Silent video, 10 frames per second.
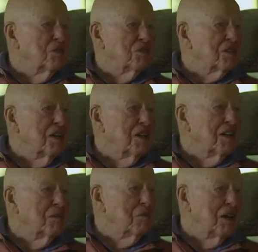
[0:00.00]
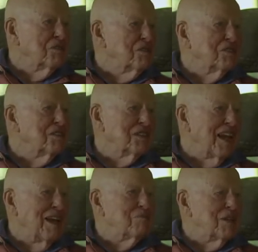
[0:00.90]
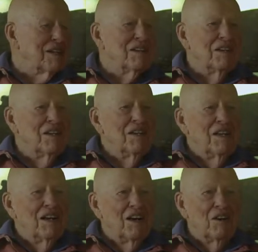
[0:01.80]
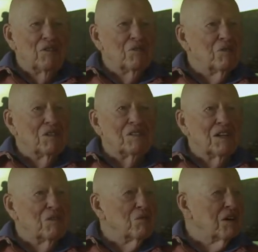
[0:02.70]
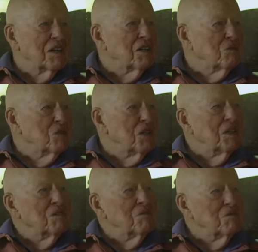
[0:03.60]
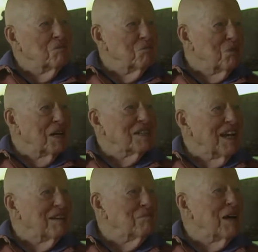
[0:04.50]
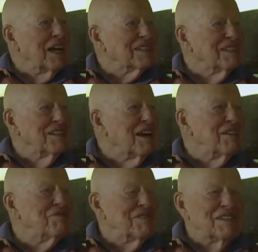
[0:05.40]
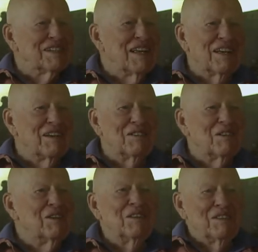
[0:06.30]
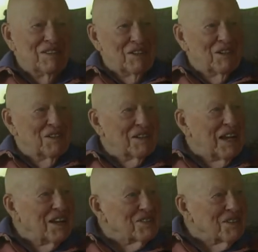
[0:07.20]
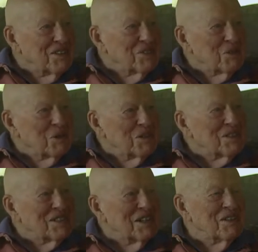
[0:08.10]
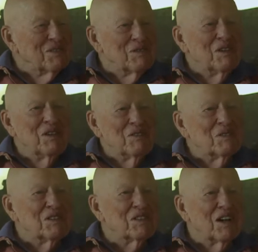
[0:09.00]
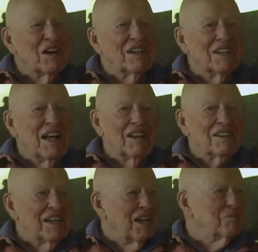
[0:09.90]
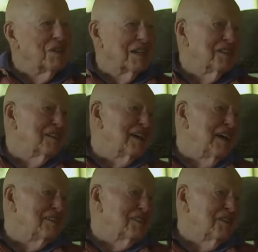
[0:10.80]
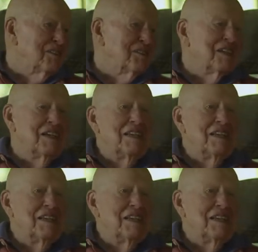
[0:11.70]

North Carolina mountains camping, uh, we said, where can we bring that back to life? And uh, there the Catskills were, so we started out camping in the Catskills.